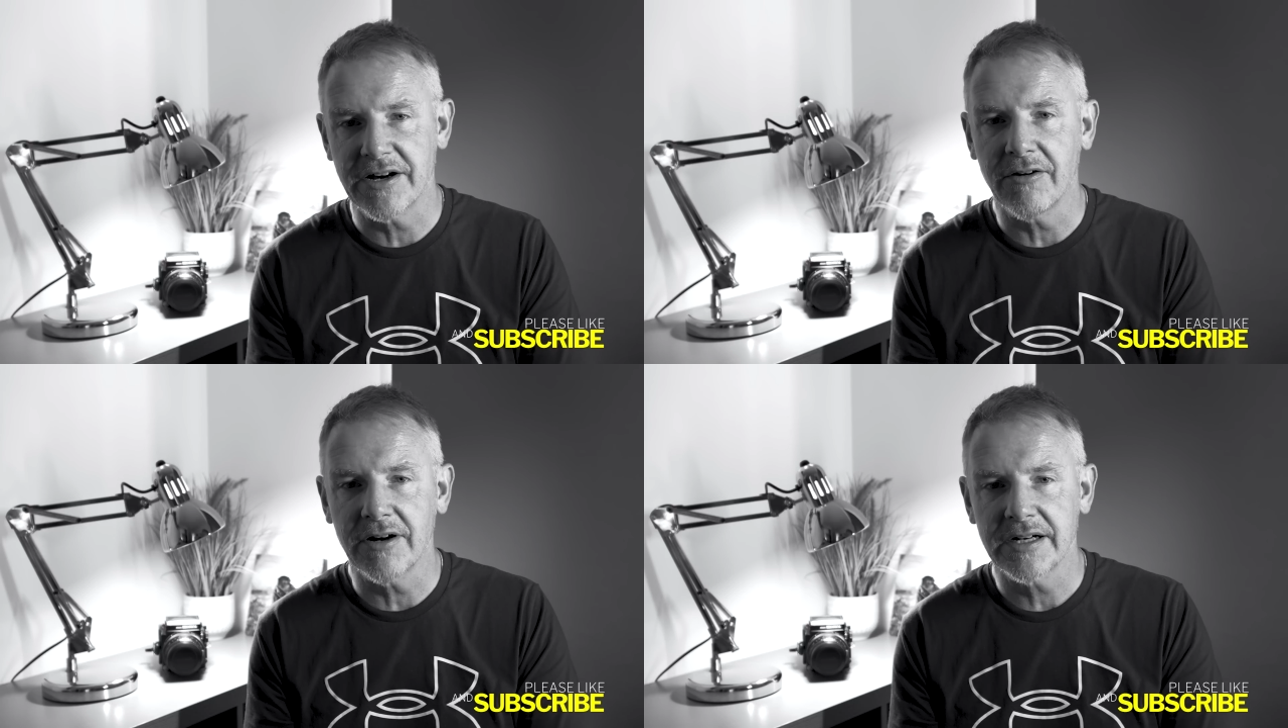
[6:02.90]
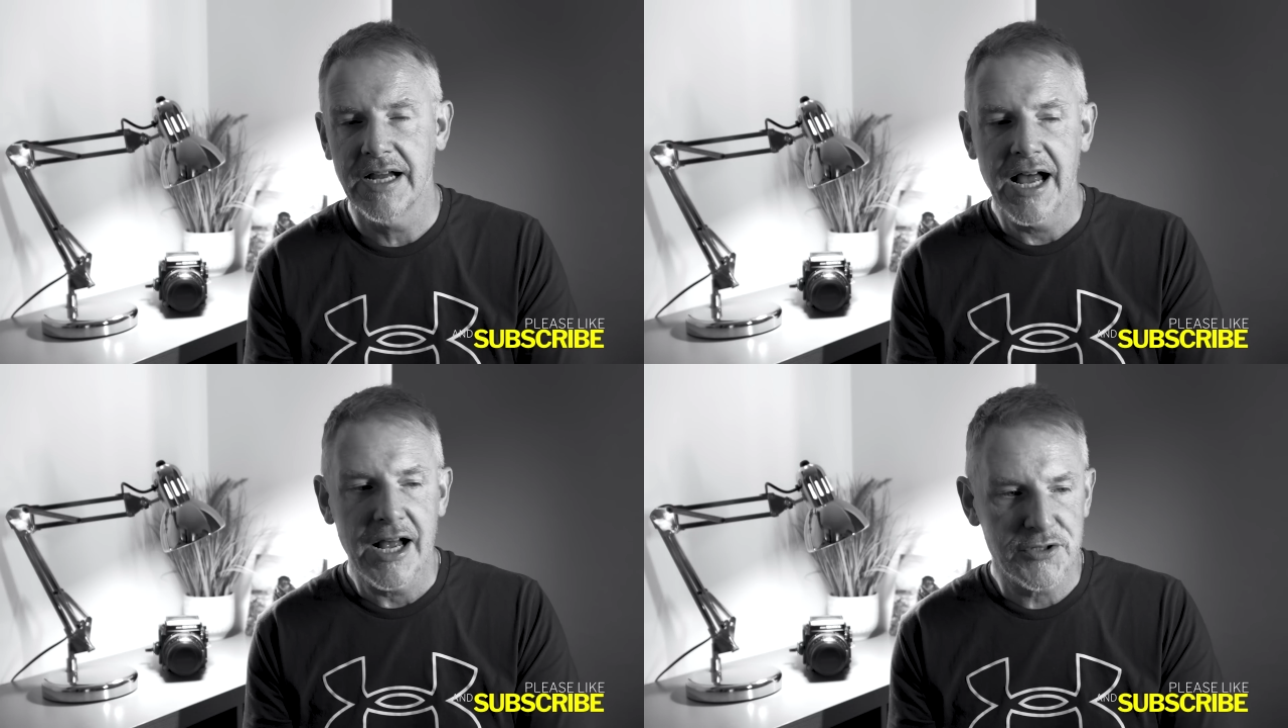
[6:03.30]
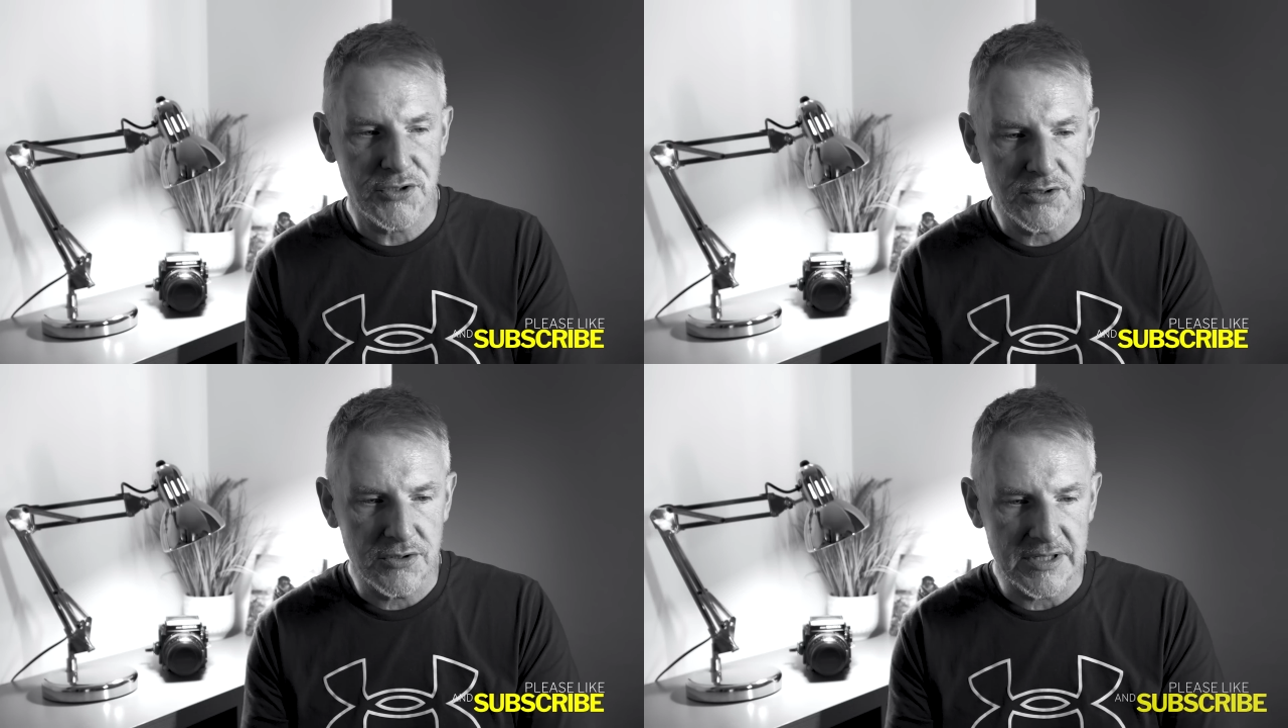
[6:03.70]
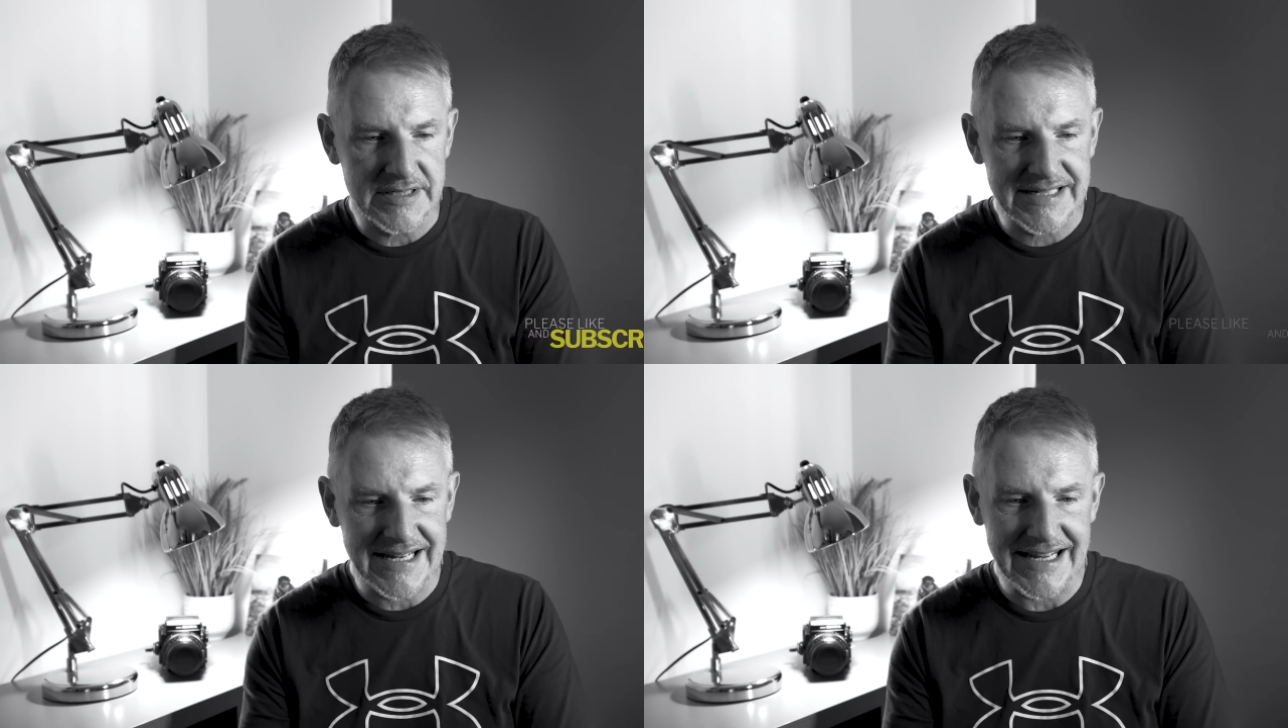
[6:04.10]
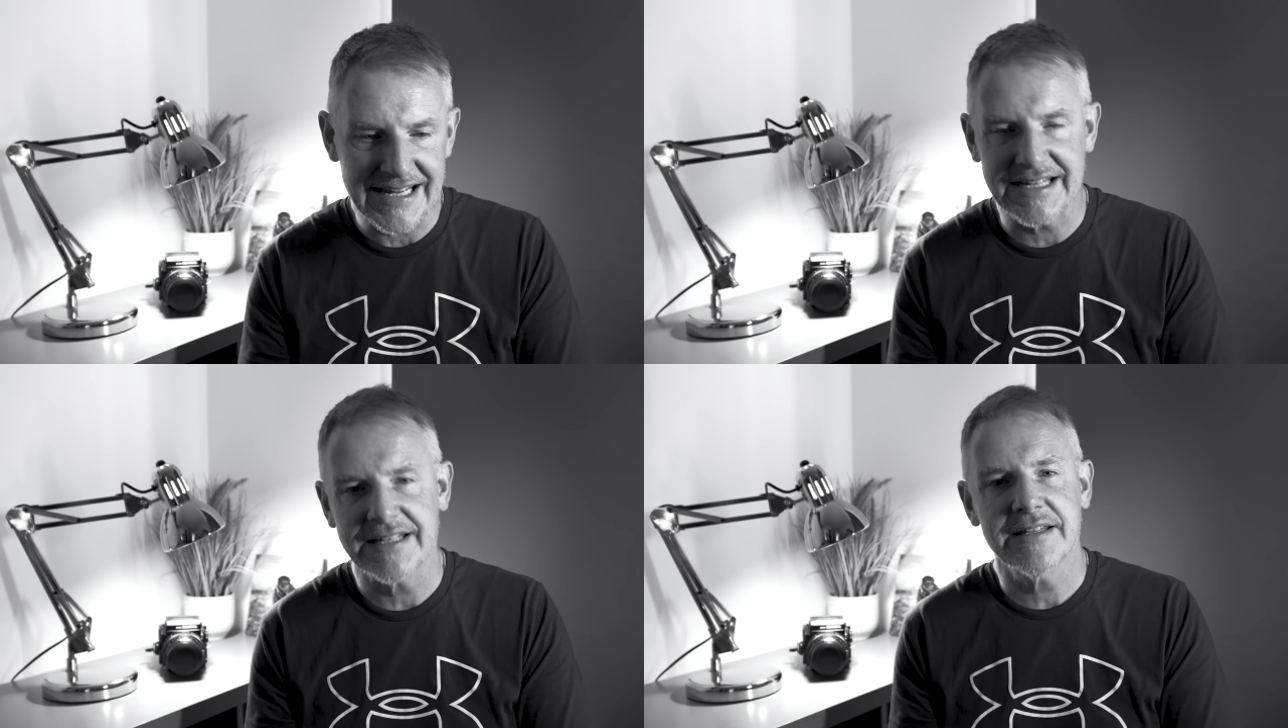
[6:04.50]
Color to
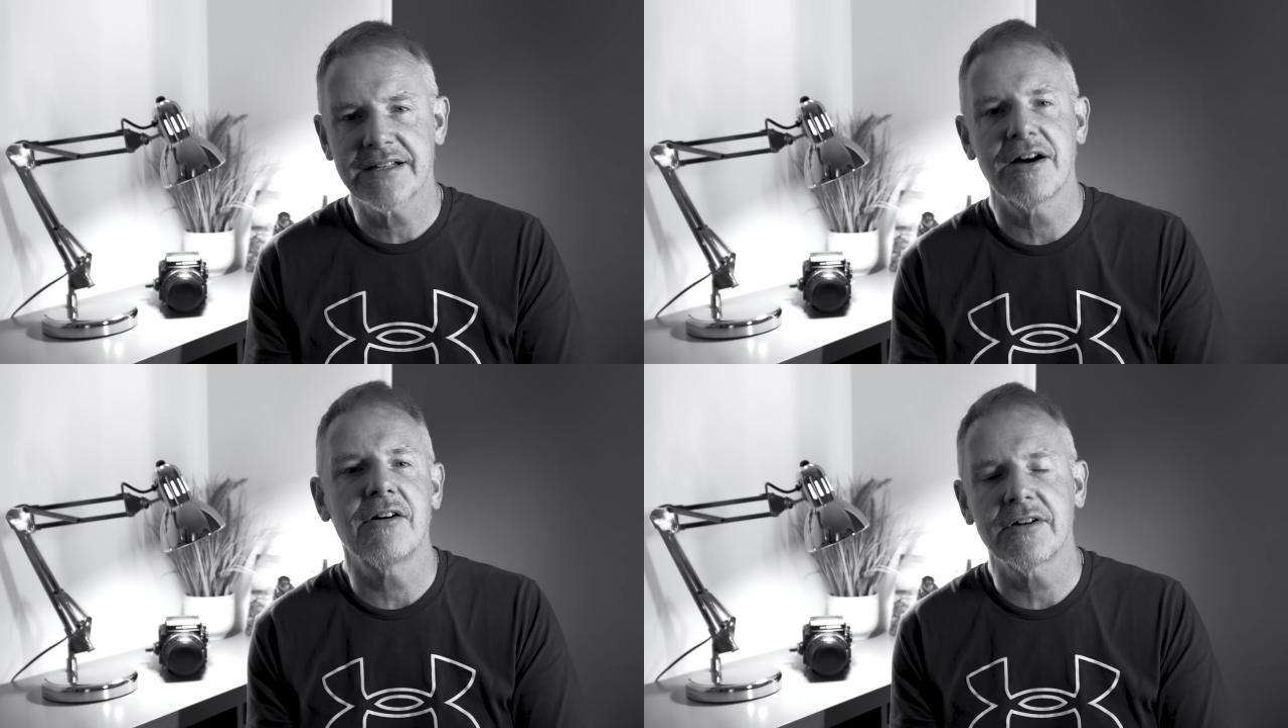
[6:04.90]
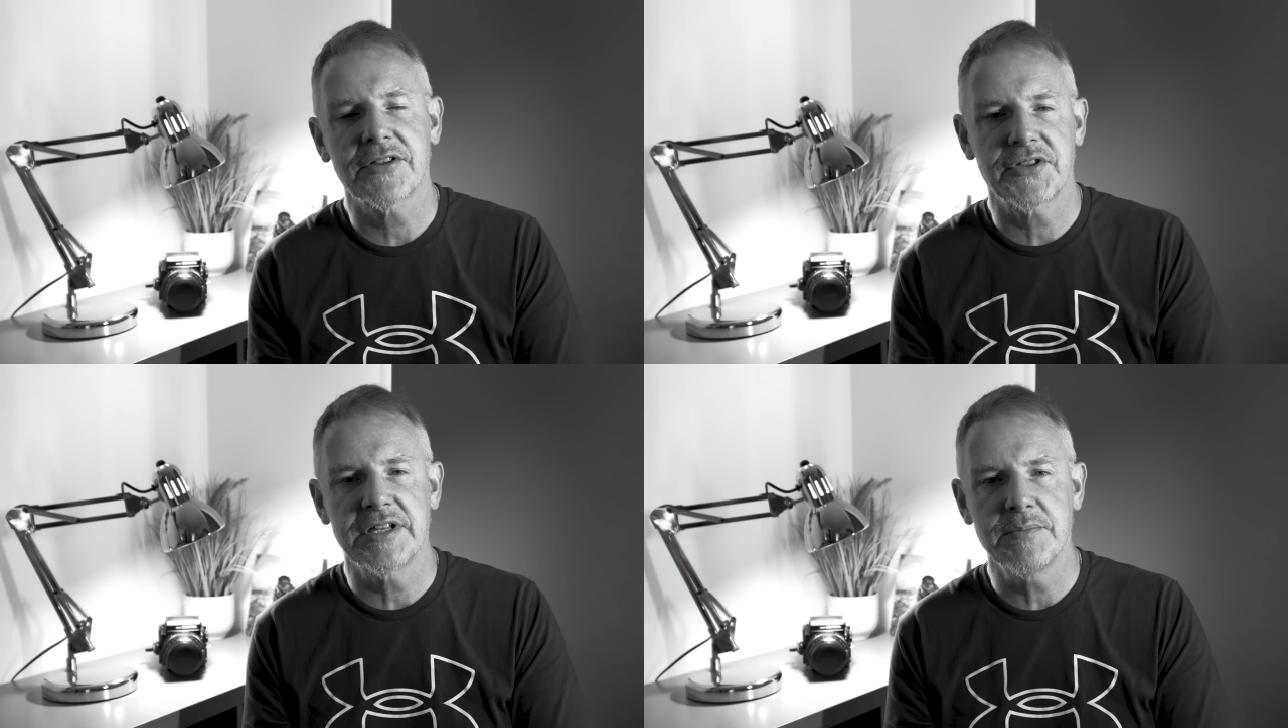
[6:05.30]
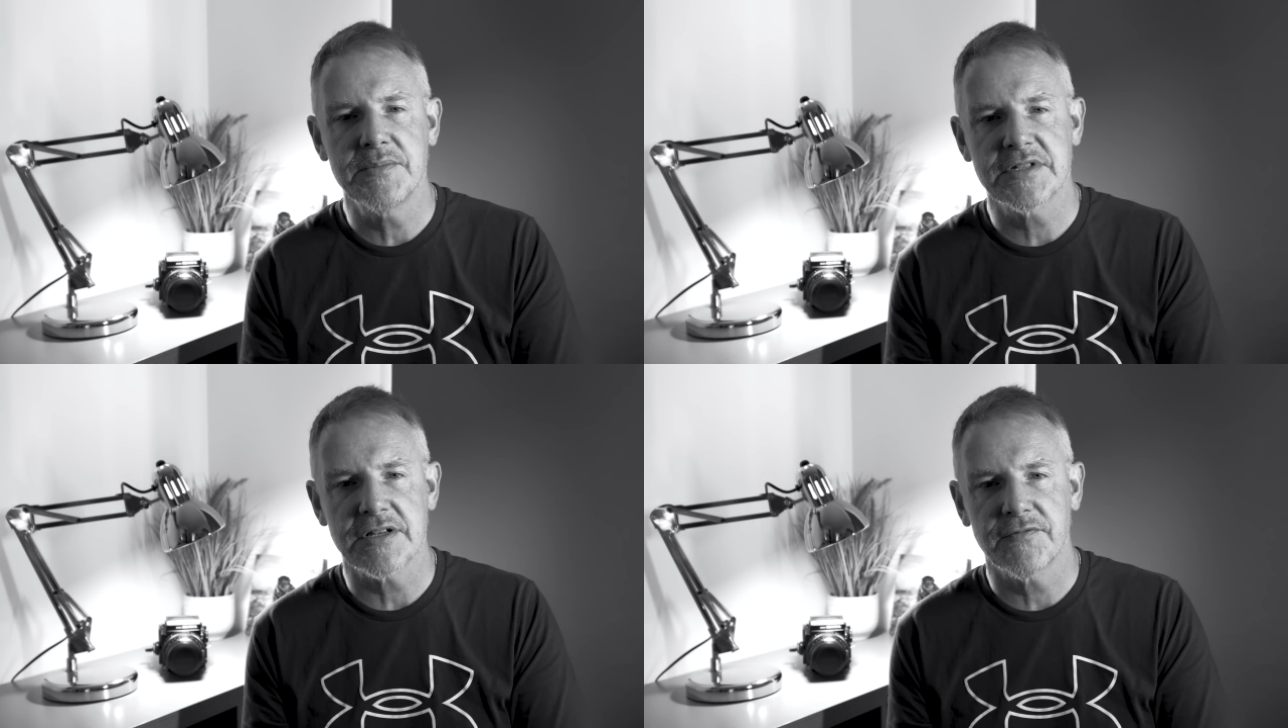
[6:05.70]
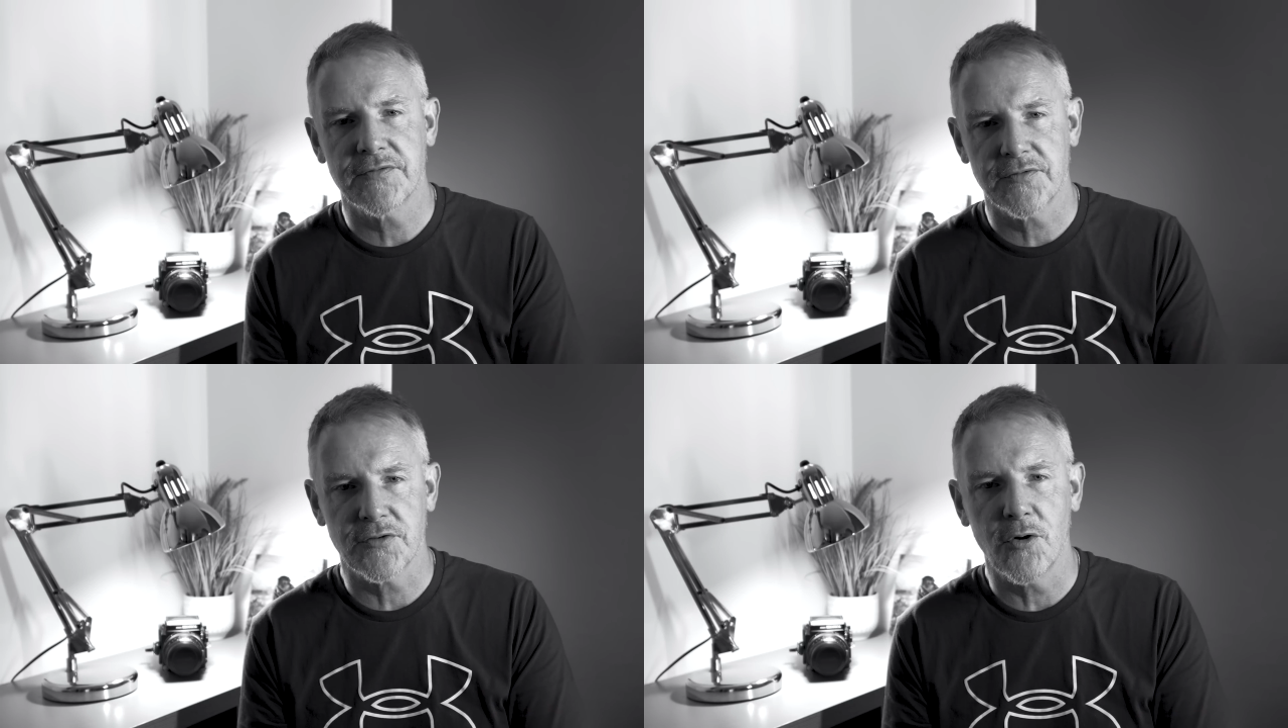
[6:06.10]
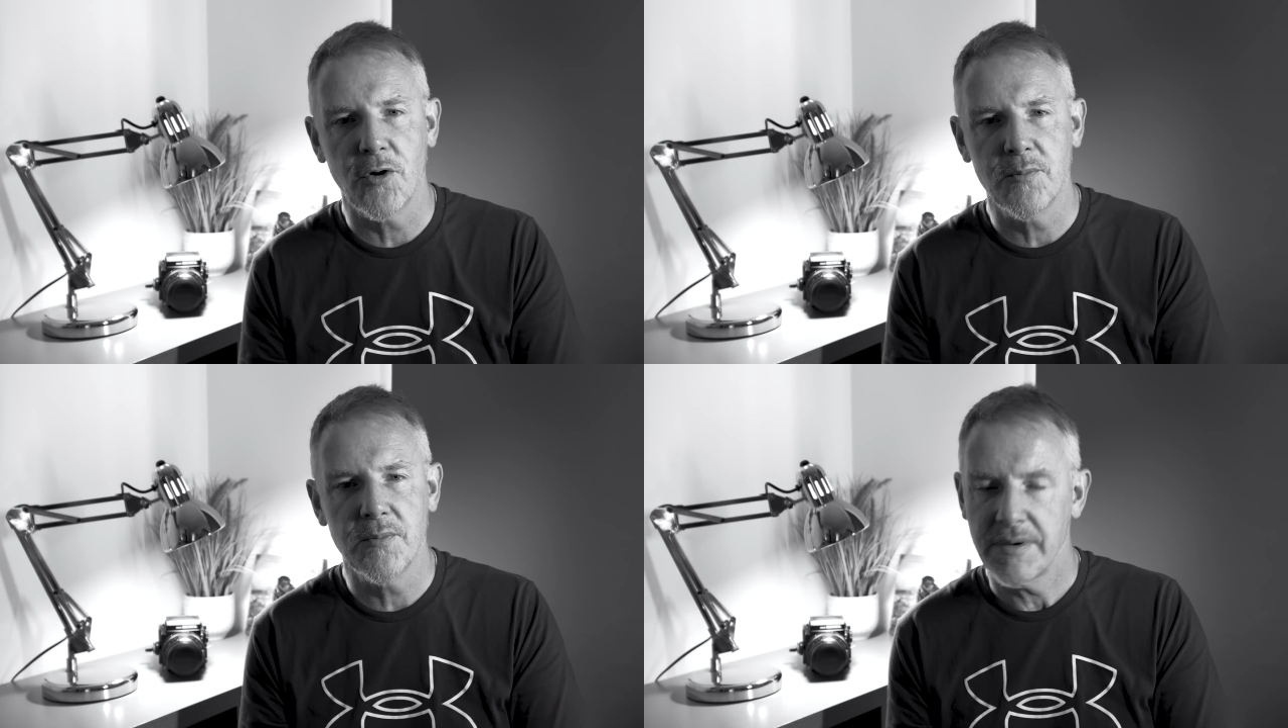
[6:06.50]
take the color themes
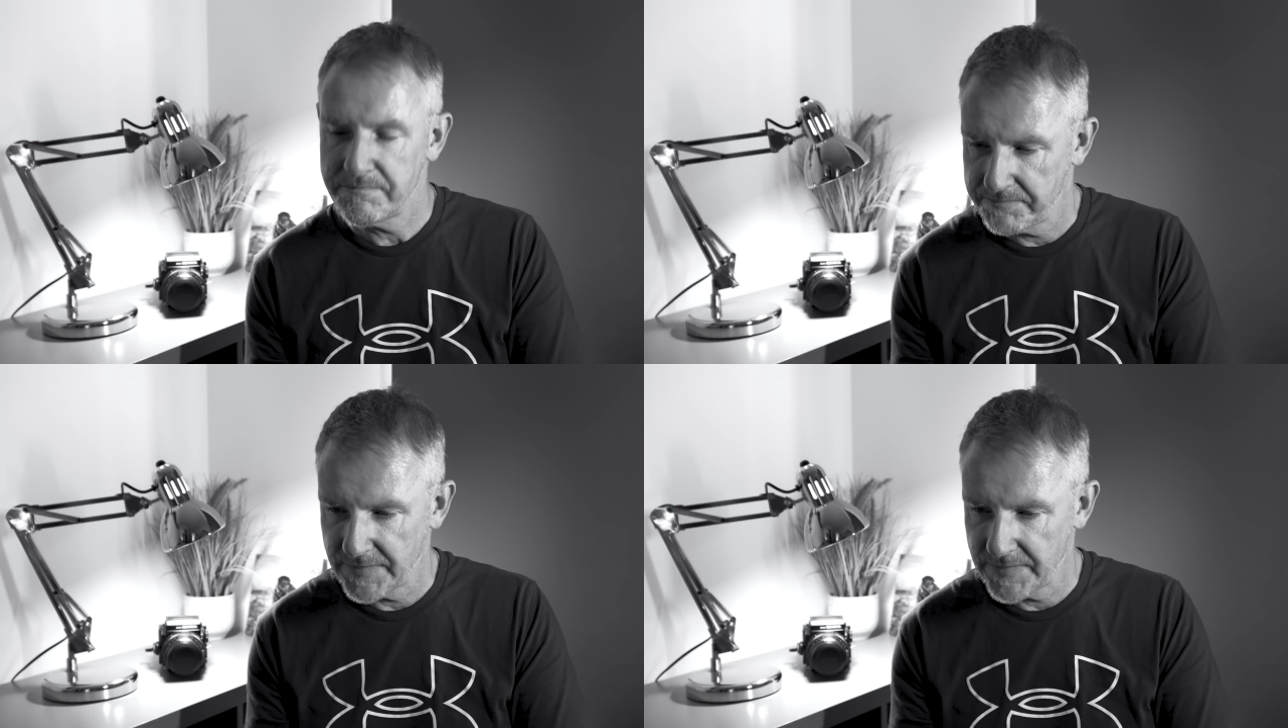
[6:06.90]
from